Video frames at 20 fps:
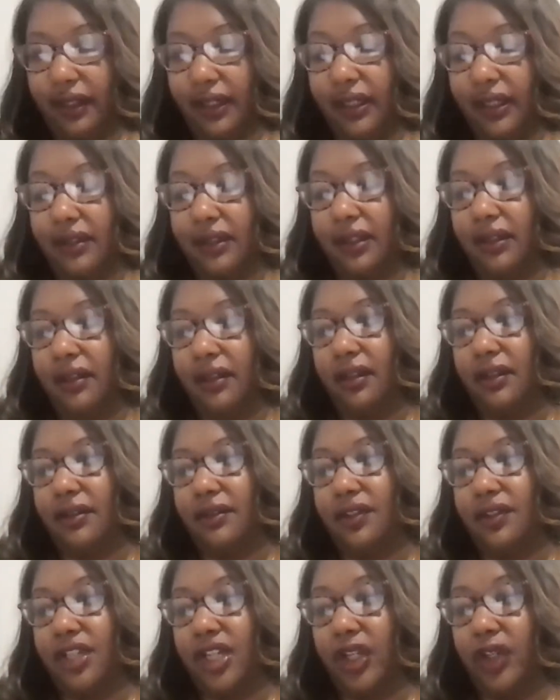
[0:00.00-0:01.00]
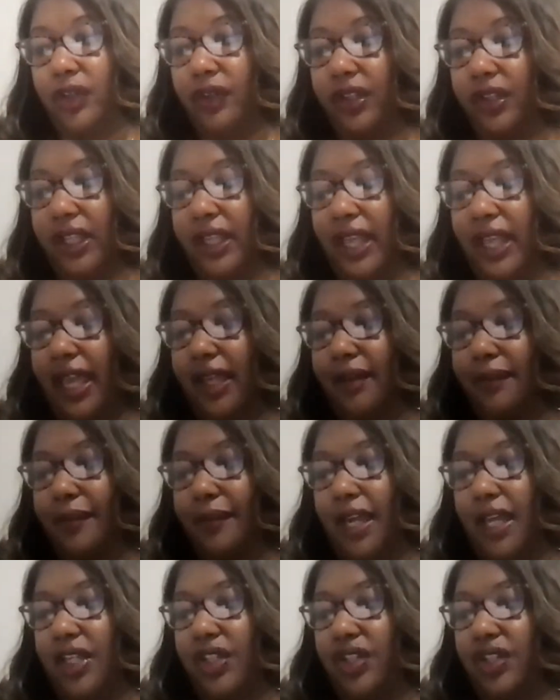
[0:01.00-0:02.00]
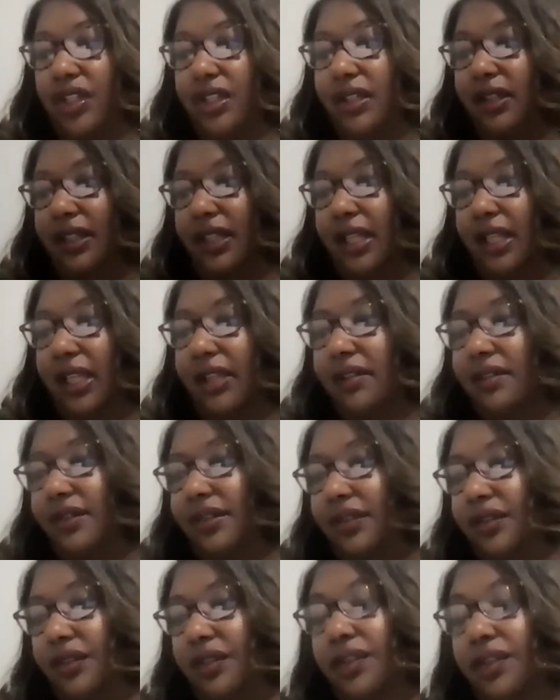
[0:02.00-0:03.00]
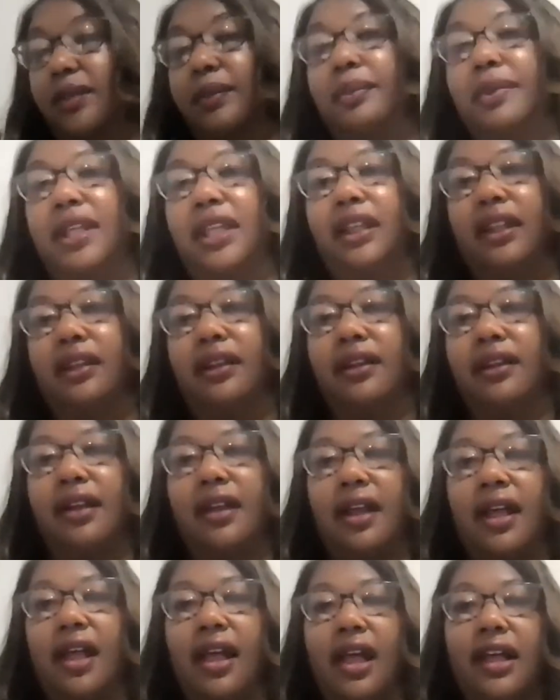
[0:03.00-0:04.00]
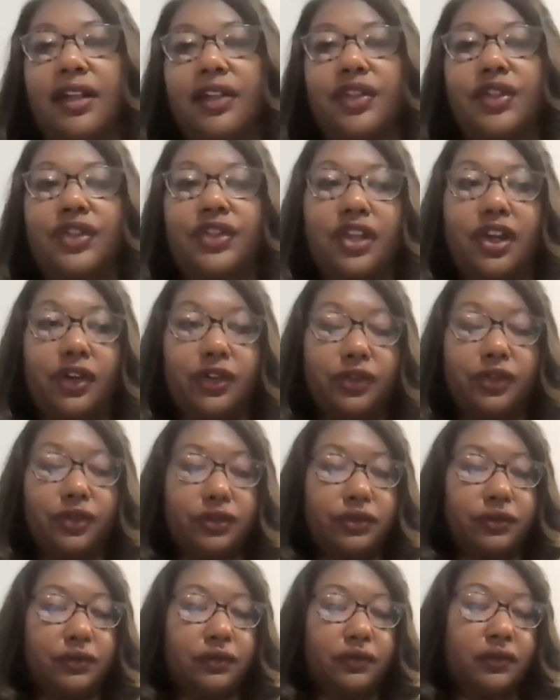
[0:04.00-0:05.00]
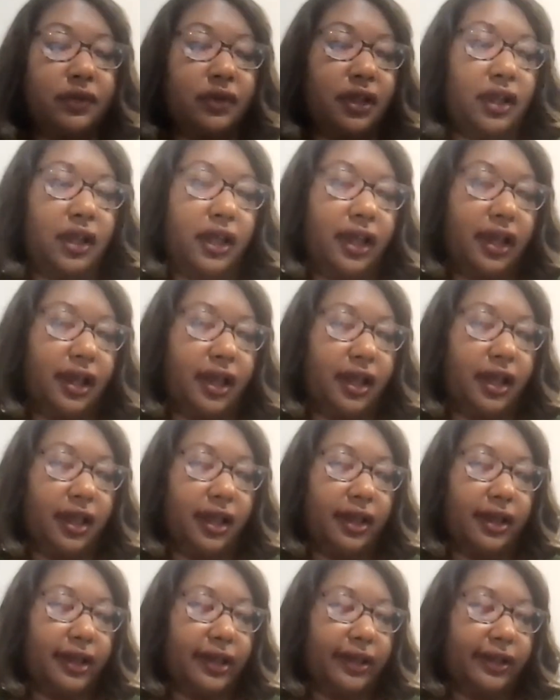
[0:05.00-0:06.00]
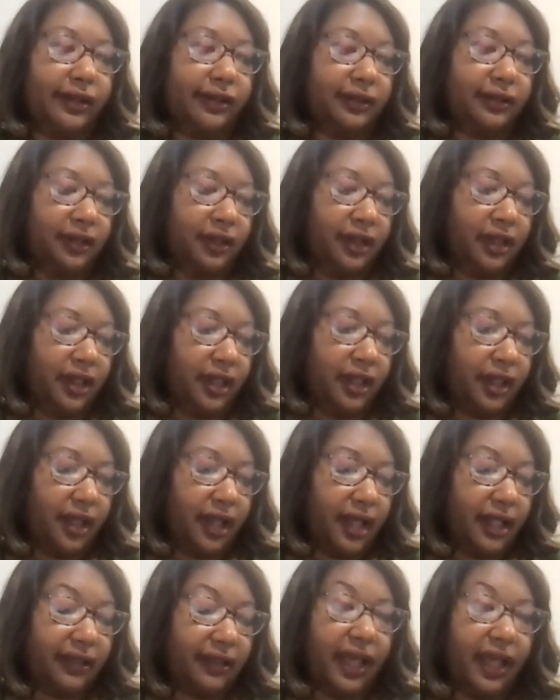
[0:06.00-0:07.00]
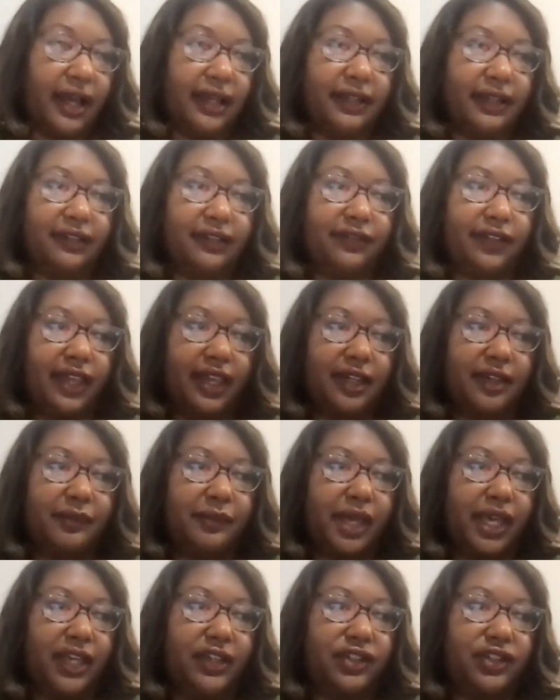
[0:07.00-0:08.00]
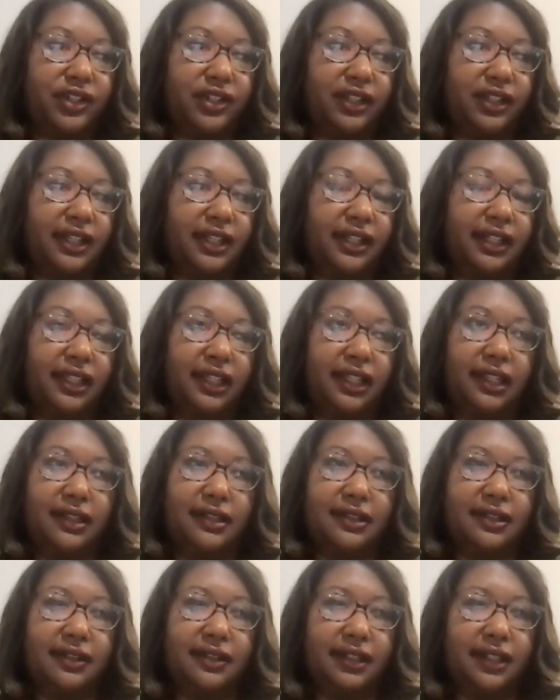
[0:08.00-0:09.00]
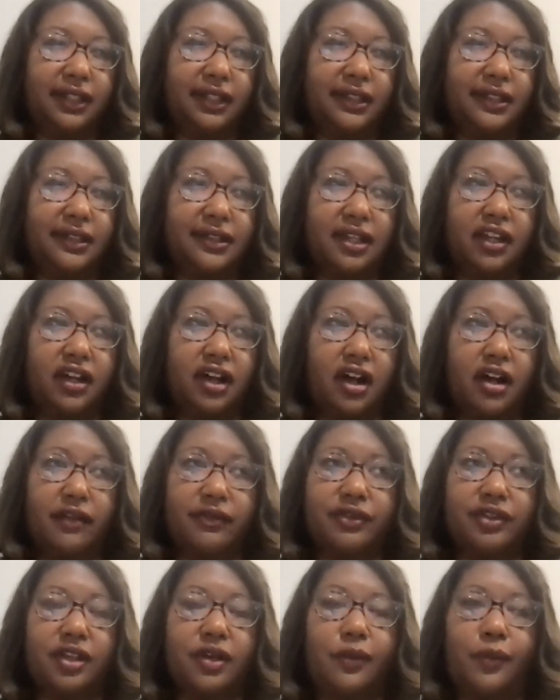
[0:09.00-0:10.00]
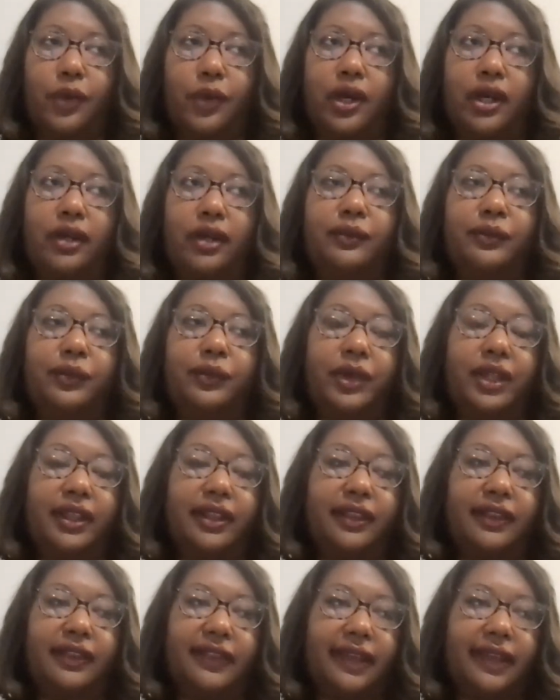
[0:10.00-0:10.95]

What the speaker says: it generally animation needs to be subtle. A lot of animation can easily set off someone with